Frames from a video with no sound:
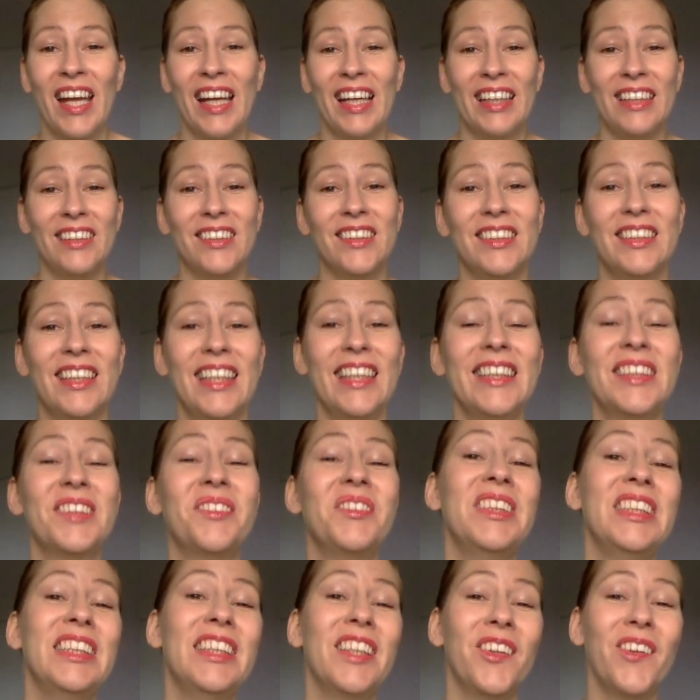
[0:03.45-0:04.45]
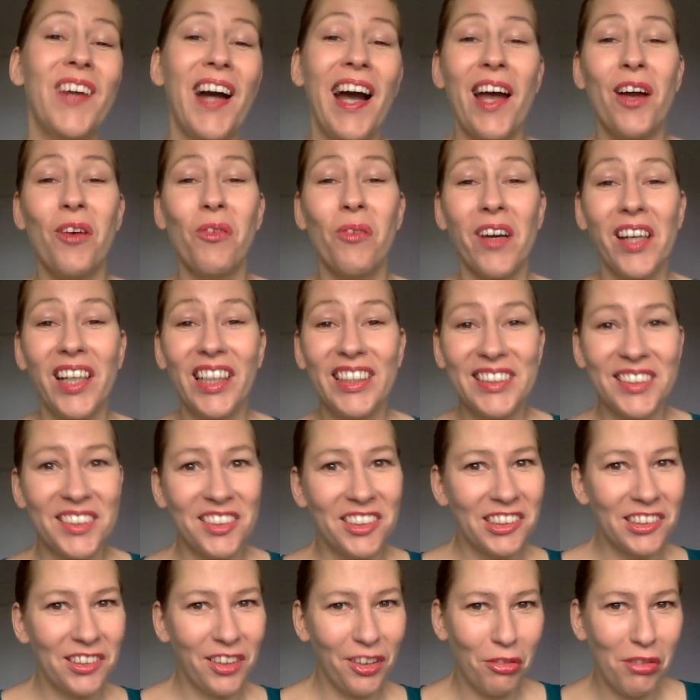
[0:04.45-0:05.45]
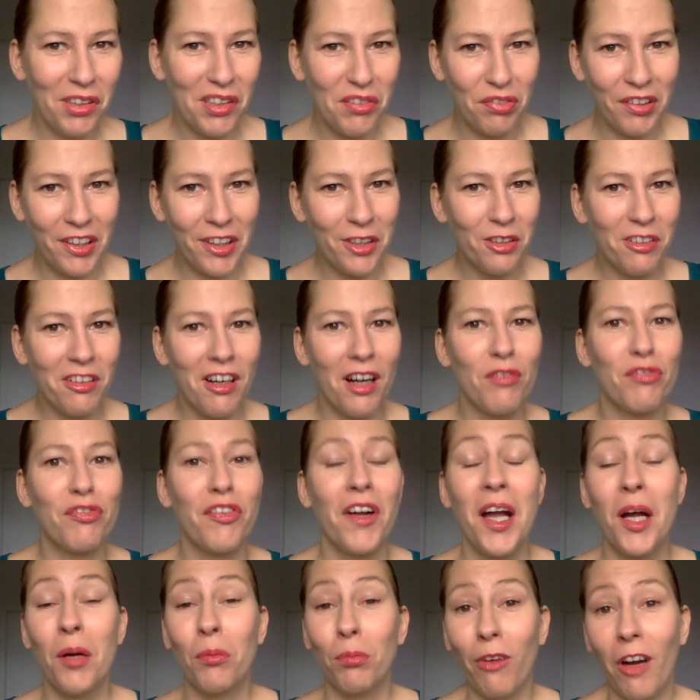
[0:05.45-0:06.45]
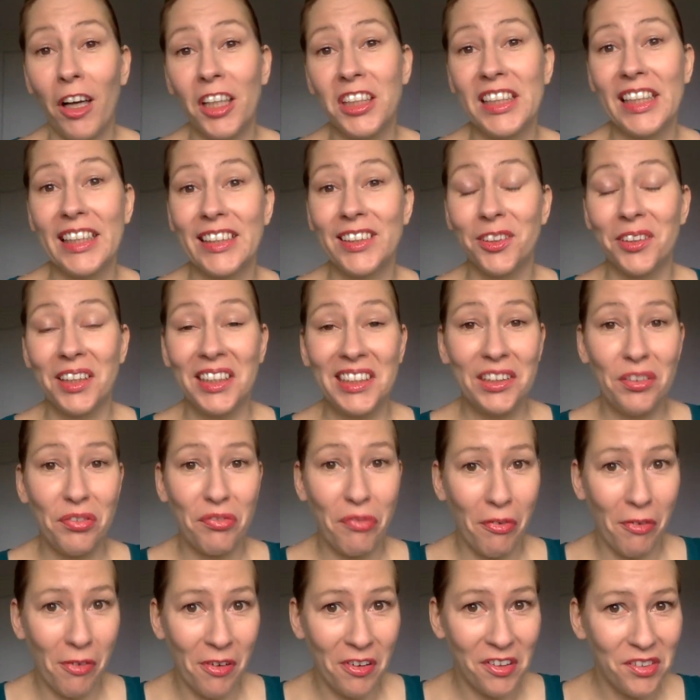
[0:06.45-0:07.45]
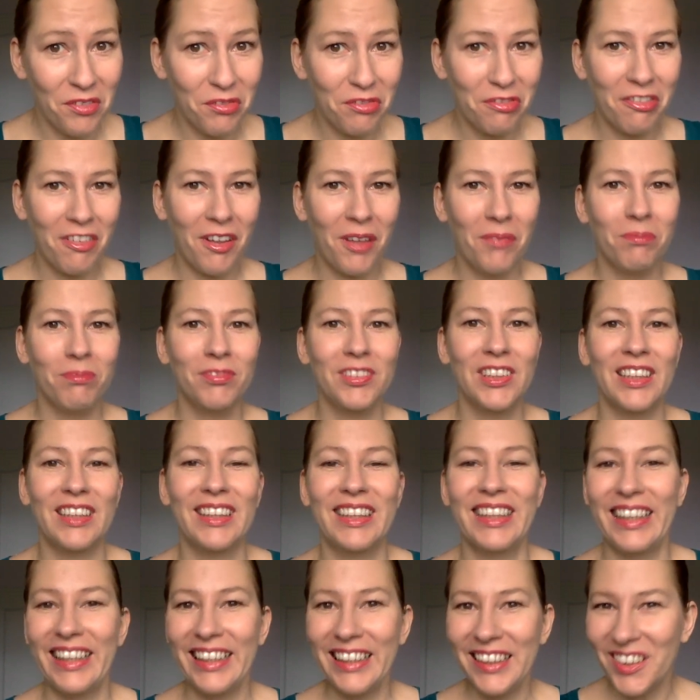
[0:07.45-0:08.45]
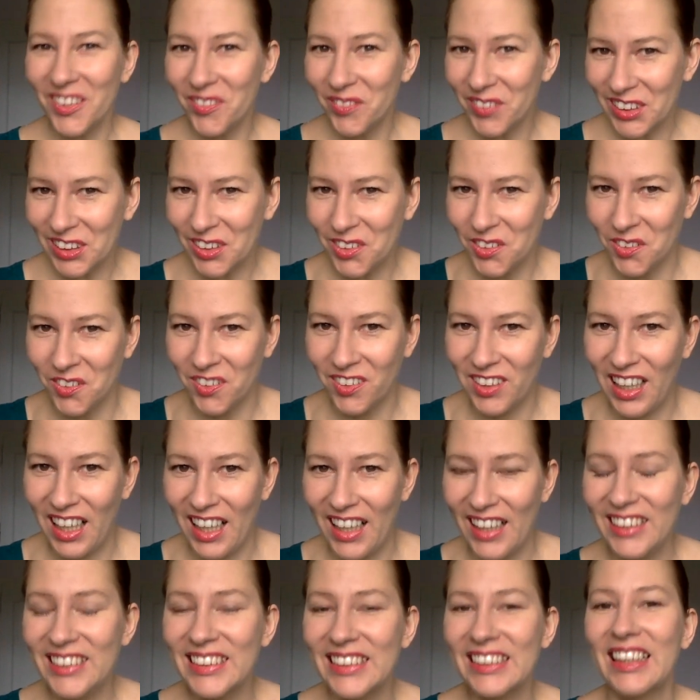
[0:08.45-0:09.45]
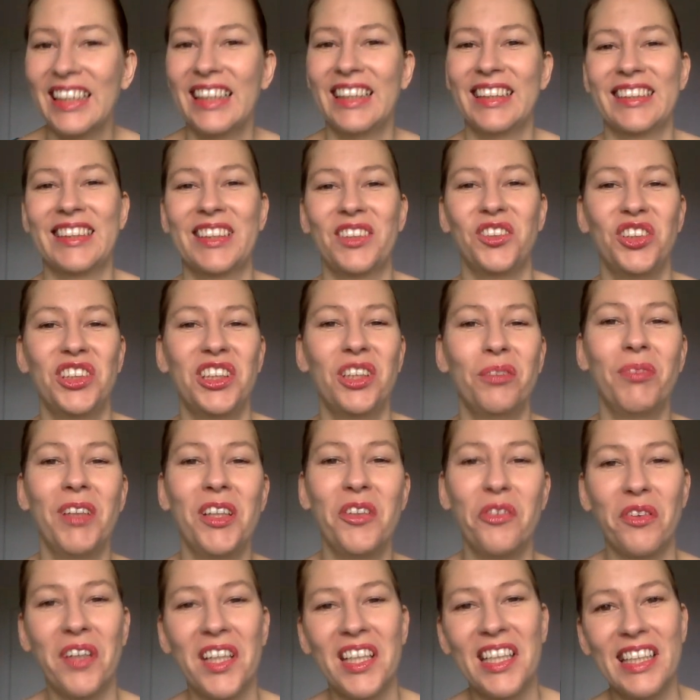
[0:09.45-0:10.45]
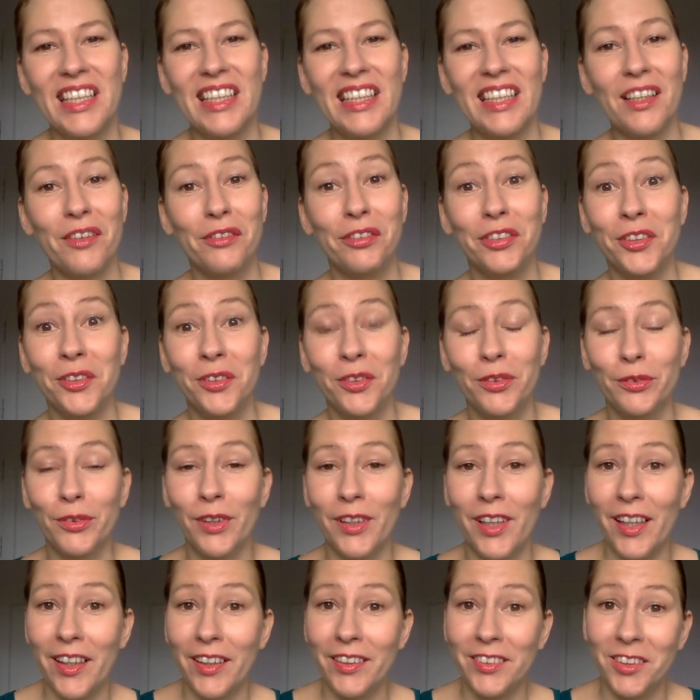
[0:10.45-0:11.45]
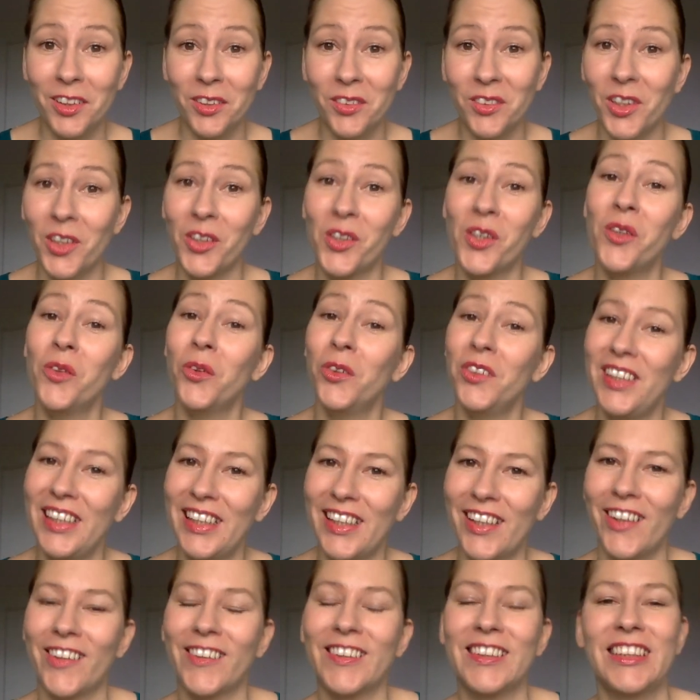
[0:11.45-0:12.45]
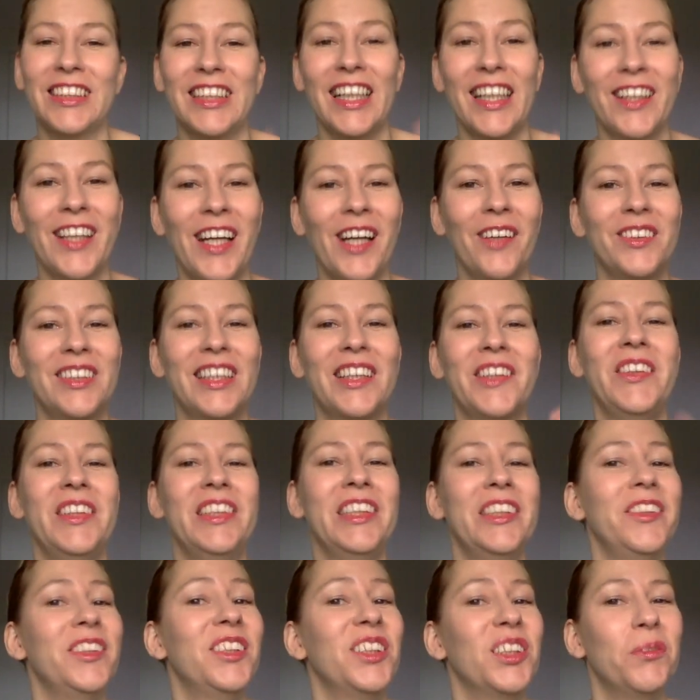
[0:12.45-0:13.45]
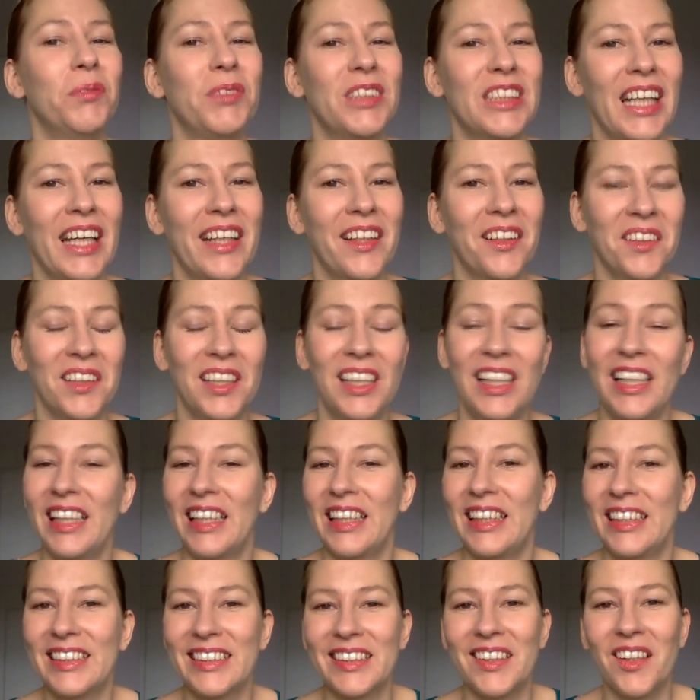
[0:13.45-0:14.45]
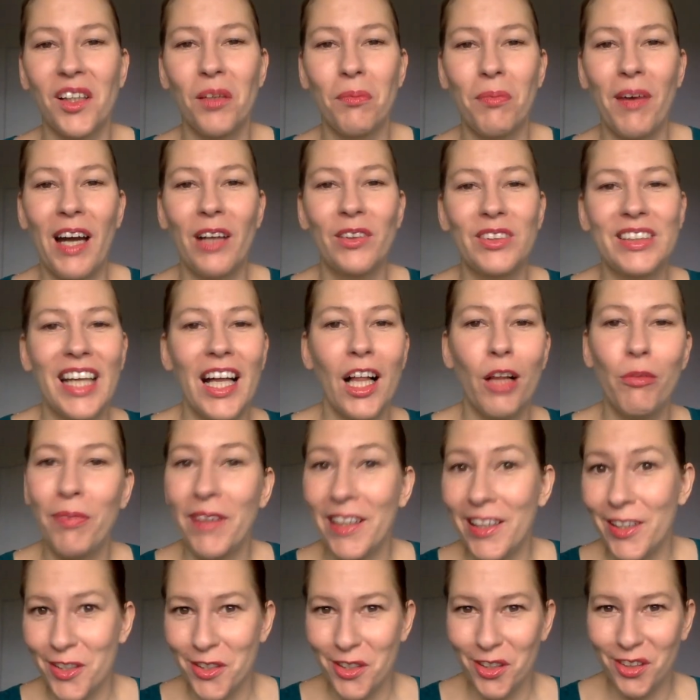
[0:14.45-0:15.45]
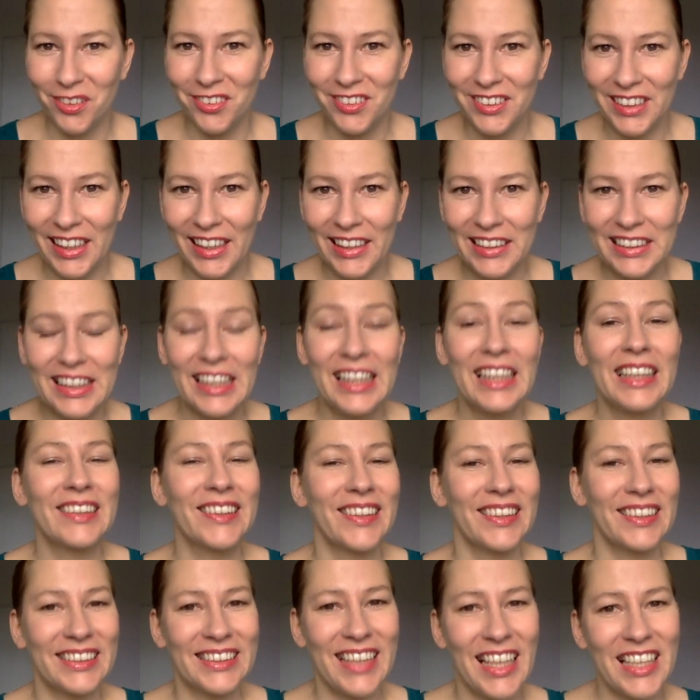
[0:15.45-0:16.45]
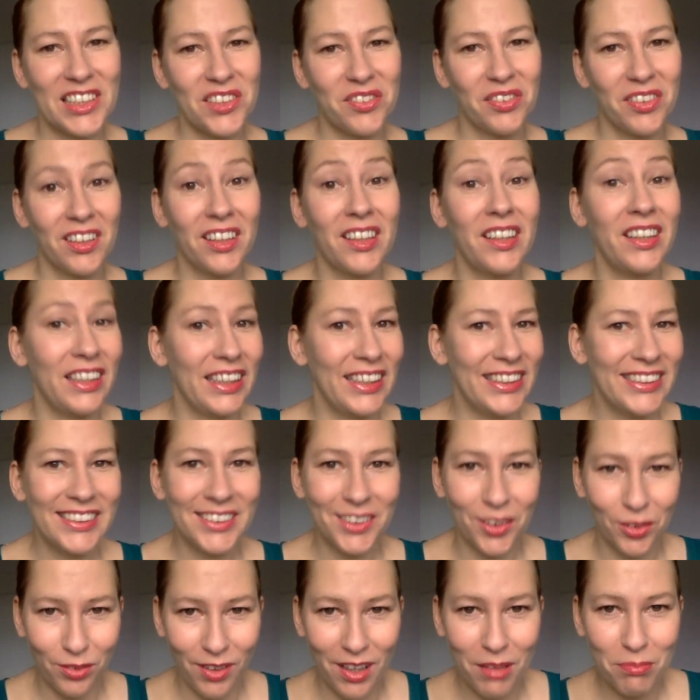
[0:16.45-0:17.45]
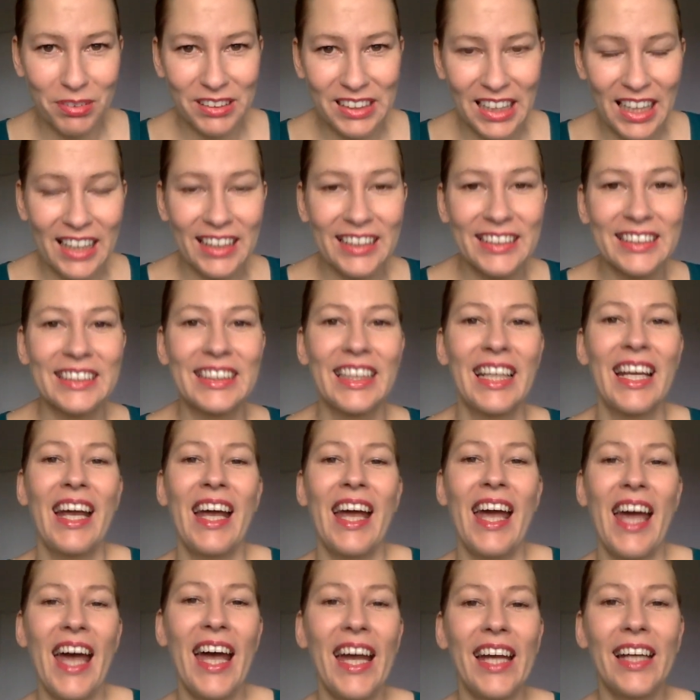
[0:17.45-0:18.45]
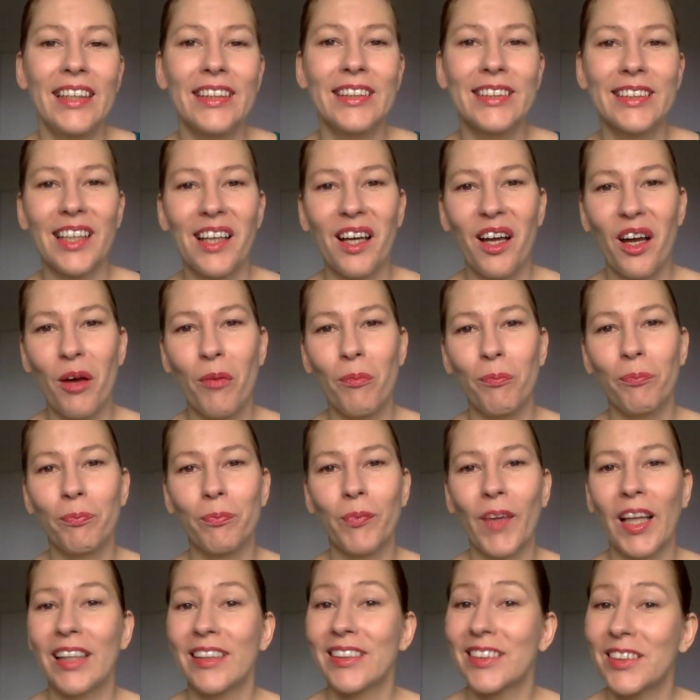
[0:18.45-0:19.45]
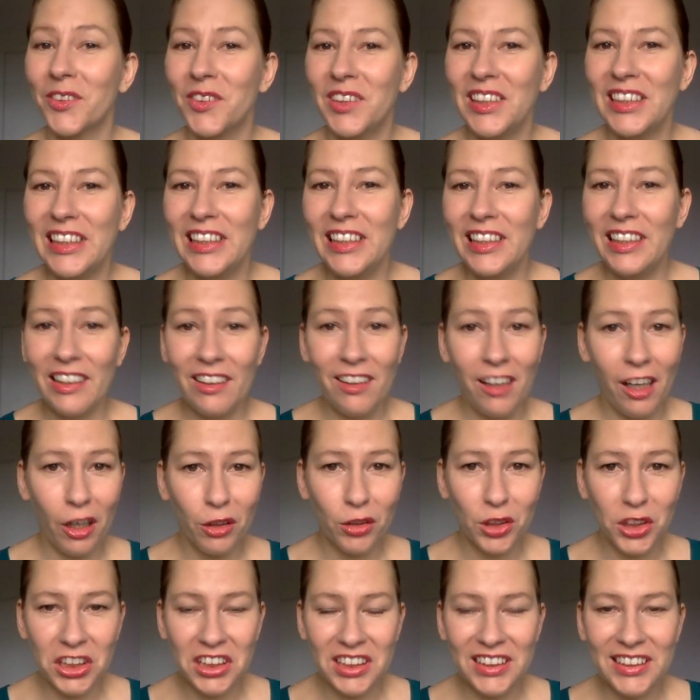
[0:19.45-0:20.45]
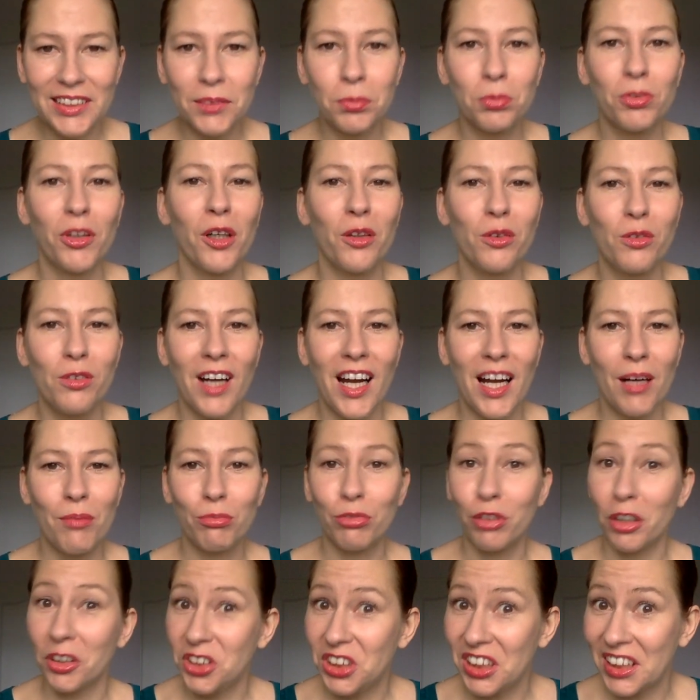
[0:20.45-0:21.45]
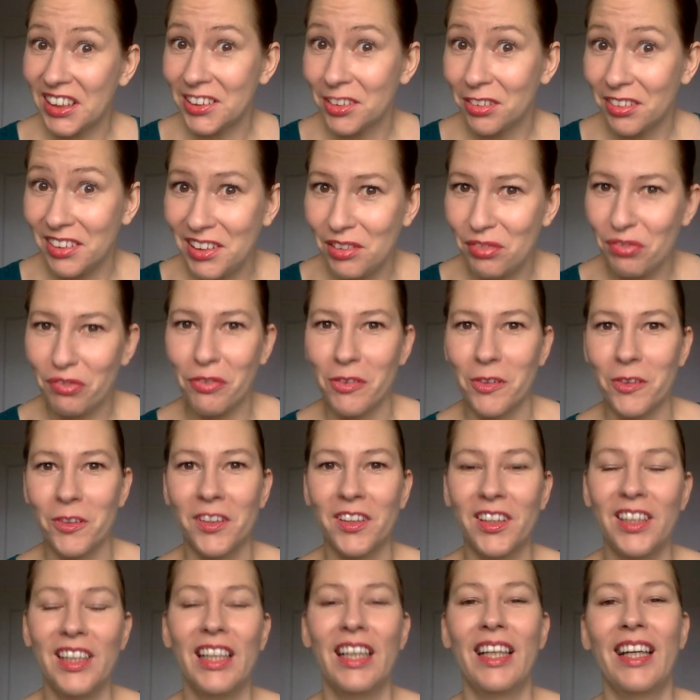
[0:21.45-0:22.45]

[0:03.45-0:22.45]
In today's video I wanted to do a review of Project 24 from the Income School guys. So Jim and Wiki, if you don't know who they are, check out their YouTube channel. It's all about helping you create successful niche websites. And so they launched this program, Project 24,